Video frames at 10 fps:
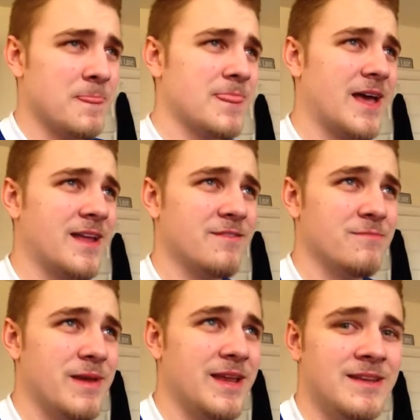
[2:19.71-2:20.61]
that have
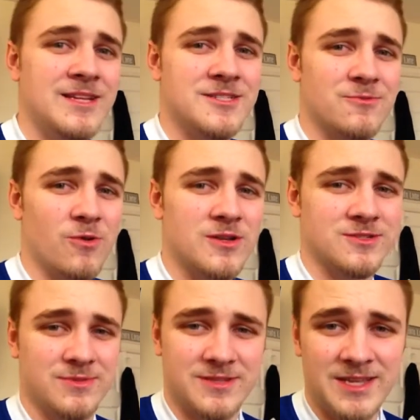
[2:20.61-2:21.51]
made decent runs
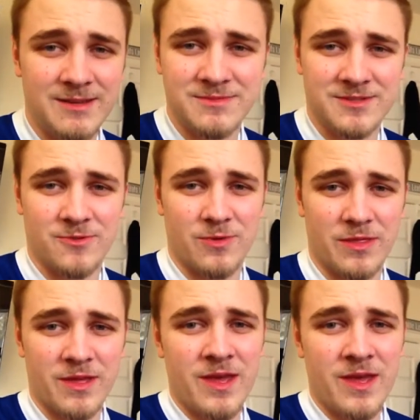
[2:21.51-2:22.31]
with teams that they're with.